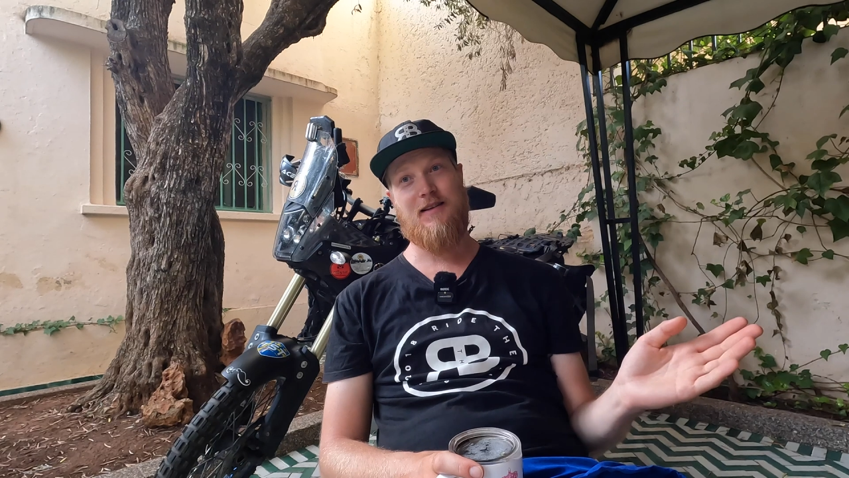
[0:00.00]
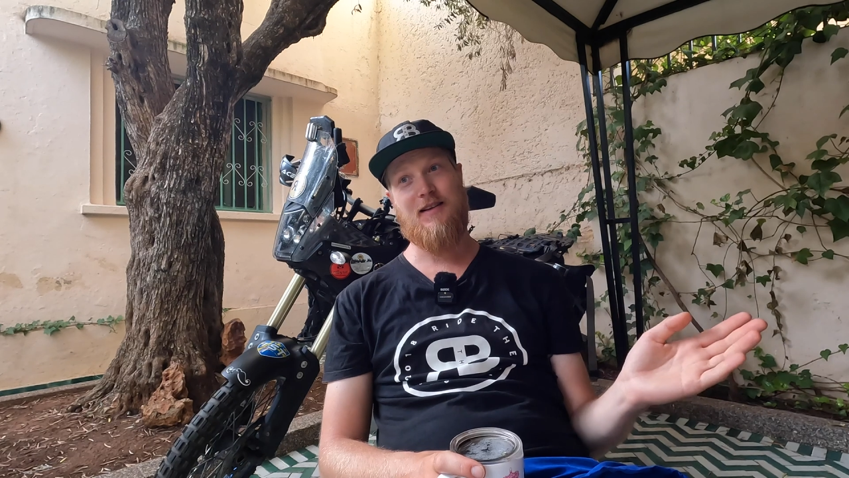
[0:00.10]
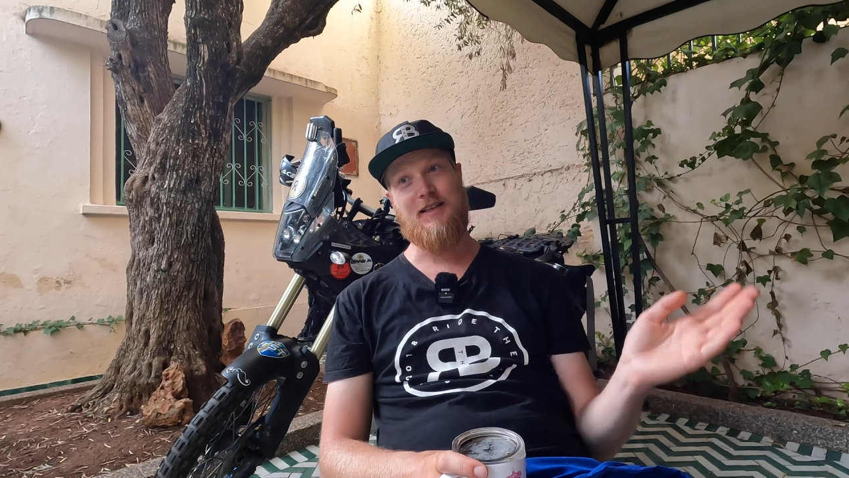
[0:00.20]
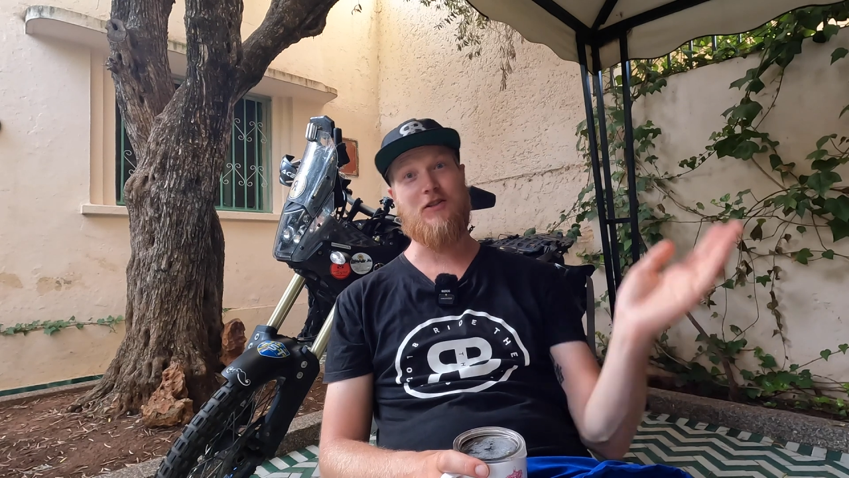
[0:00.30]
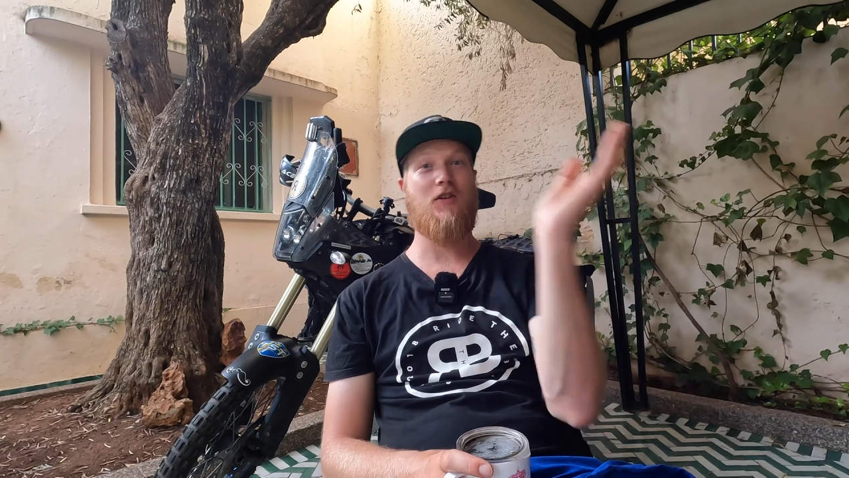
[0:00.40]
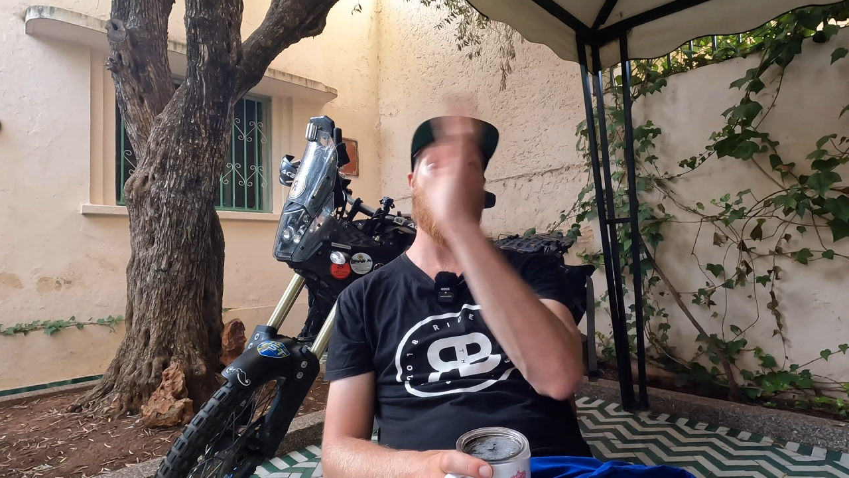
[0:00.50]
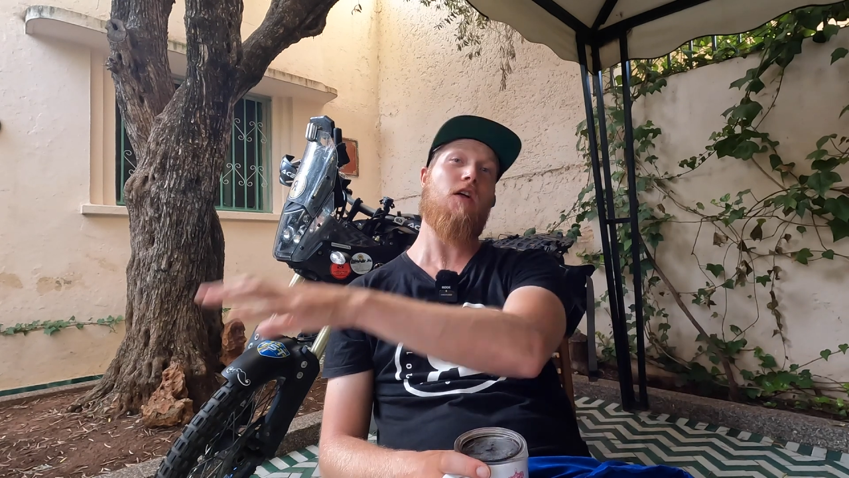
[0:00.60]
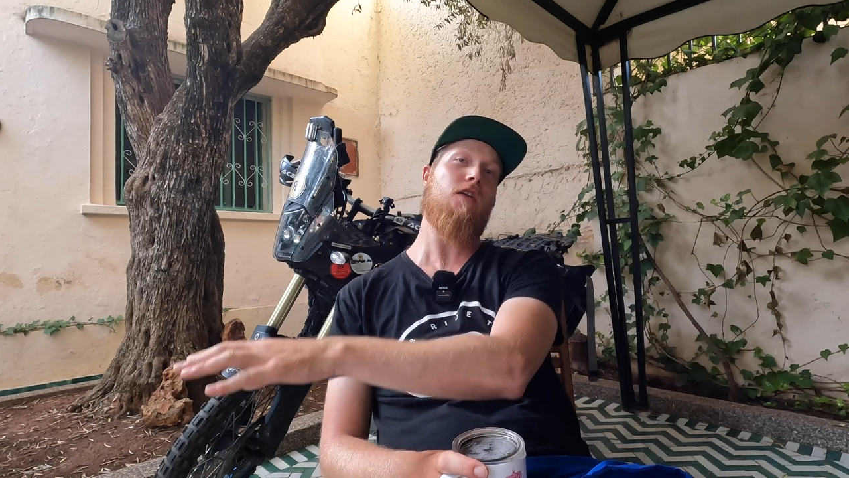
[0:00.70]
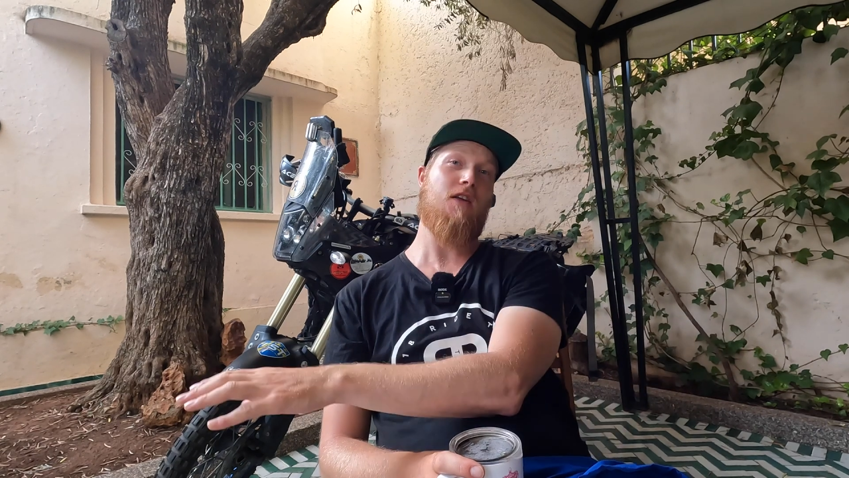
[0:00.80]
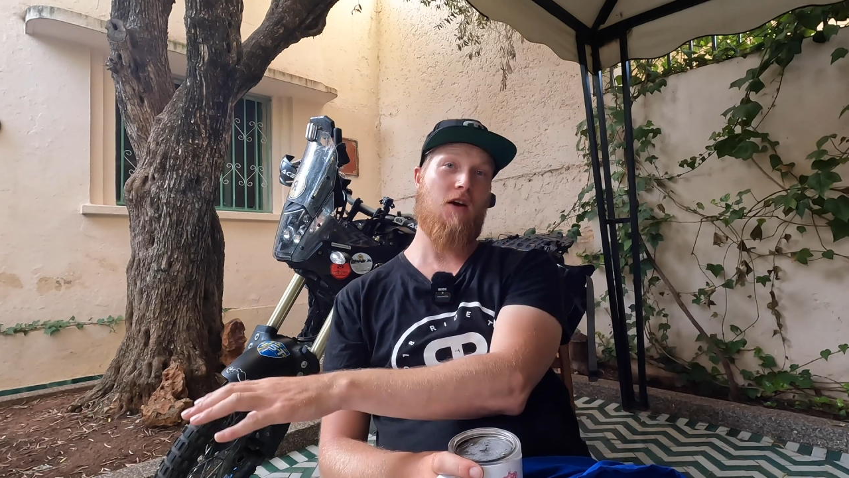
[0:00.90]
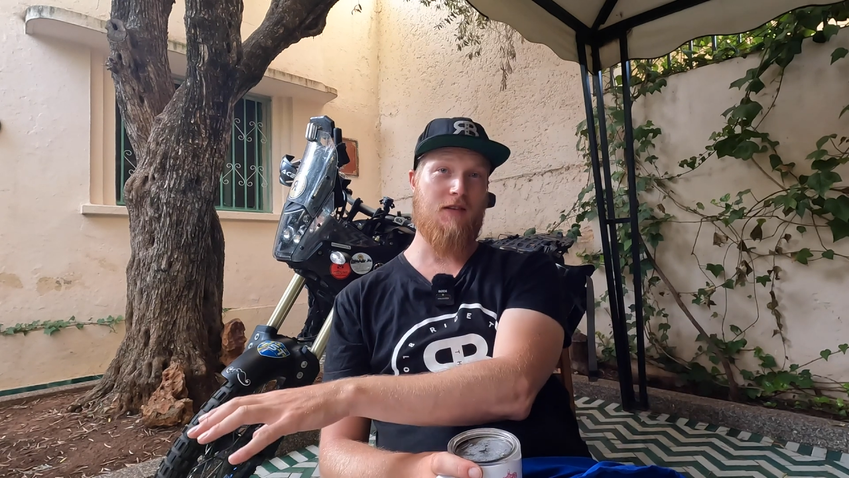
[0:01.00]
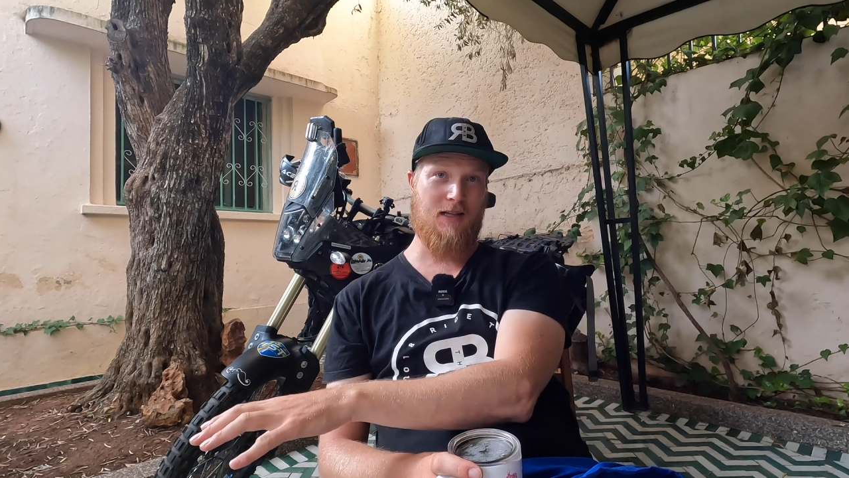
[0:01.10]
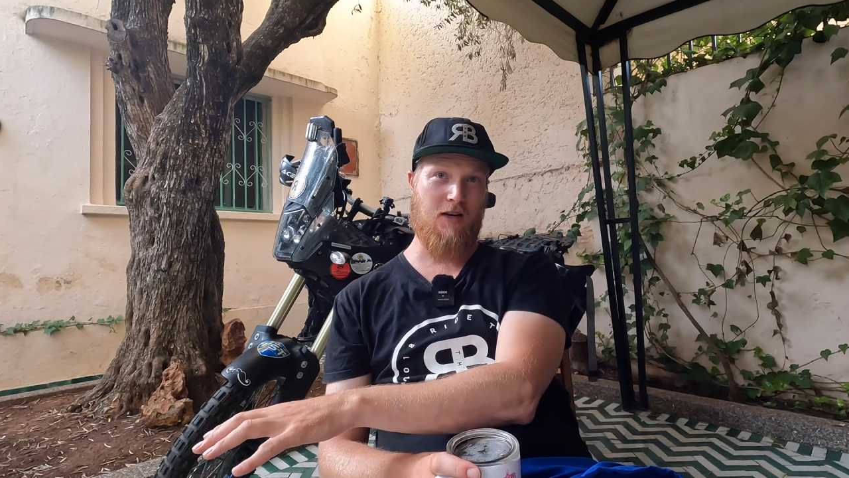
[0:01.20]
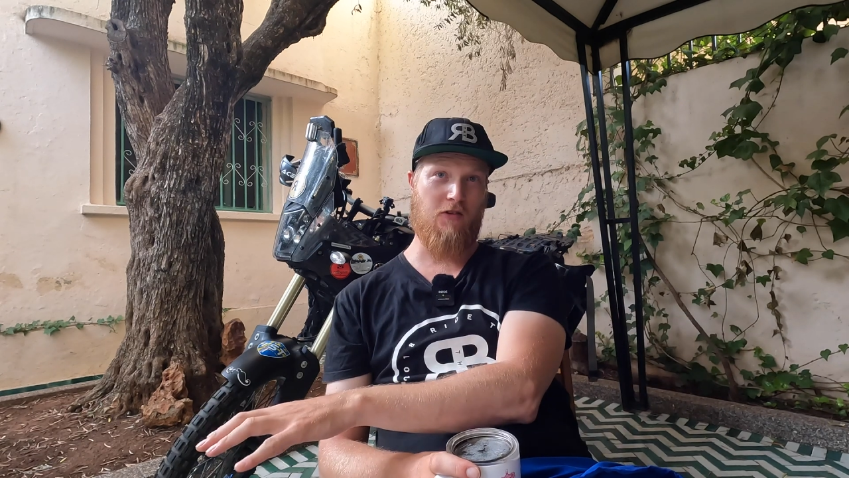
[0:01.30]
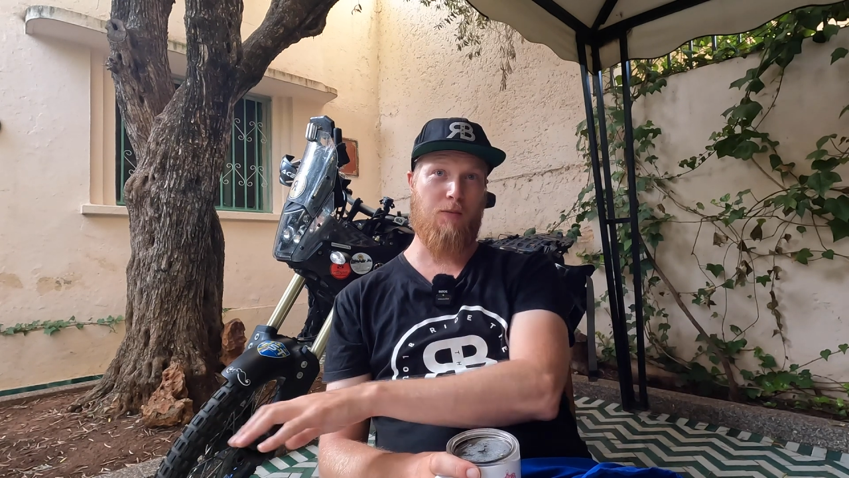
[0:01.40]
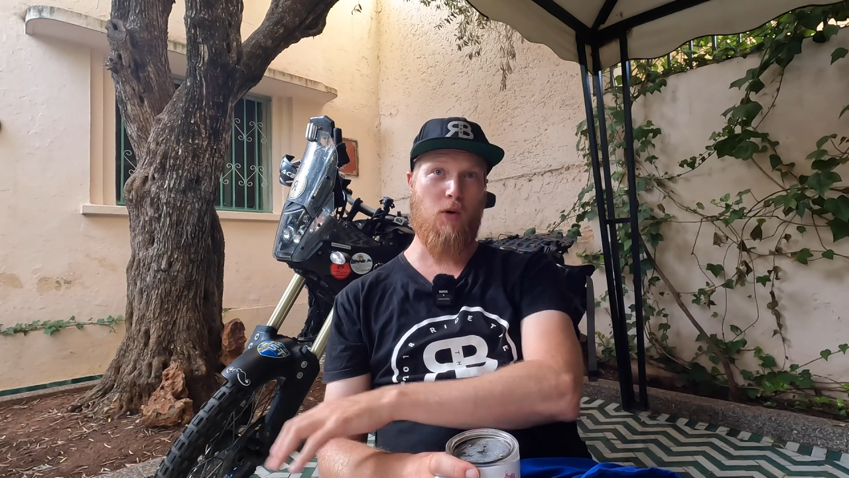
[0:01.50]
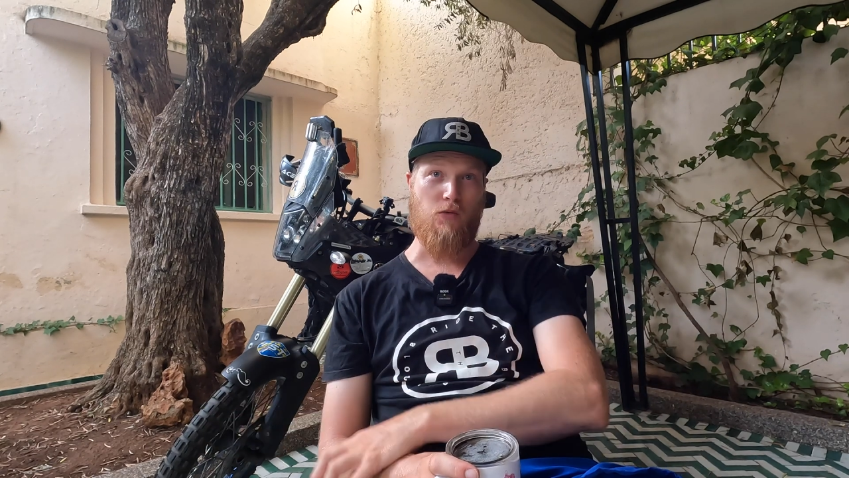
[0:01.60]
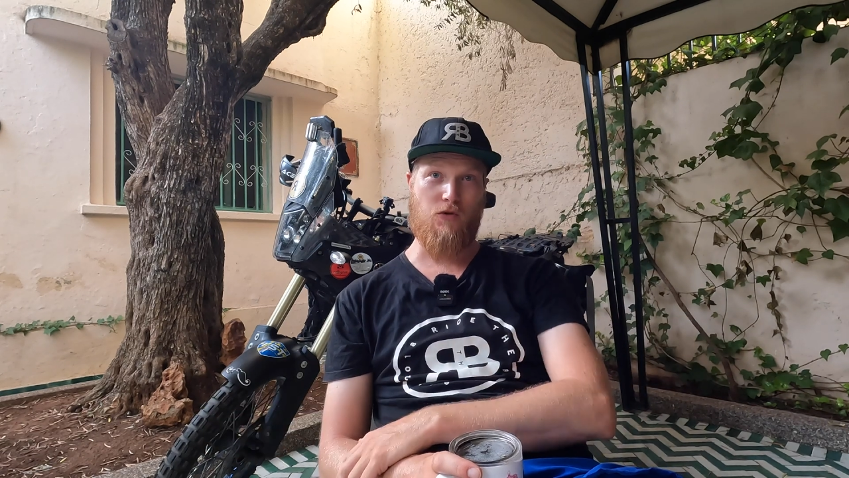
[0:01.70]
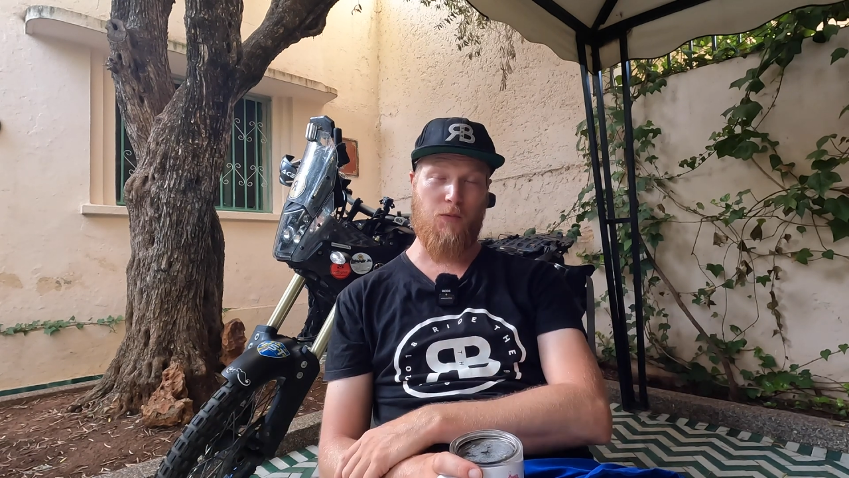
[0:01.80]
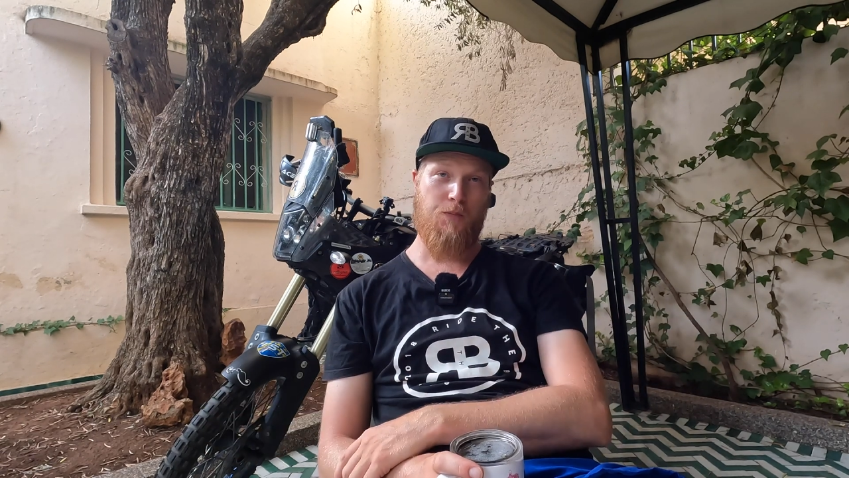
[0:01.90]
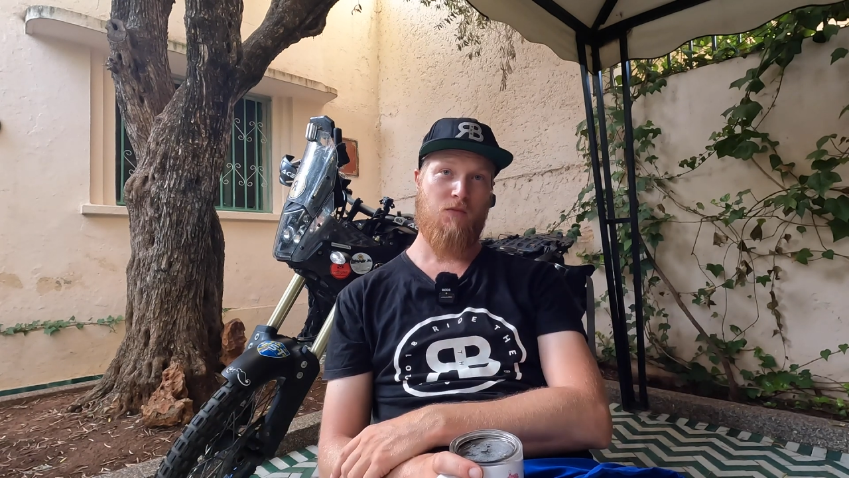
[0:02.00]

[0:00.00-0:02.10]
is on the other side of the boat.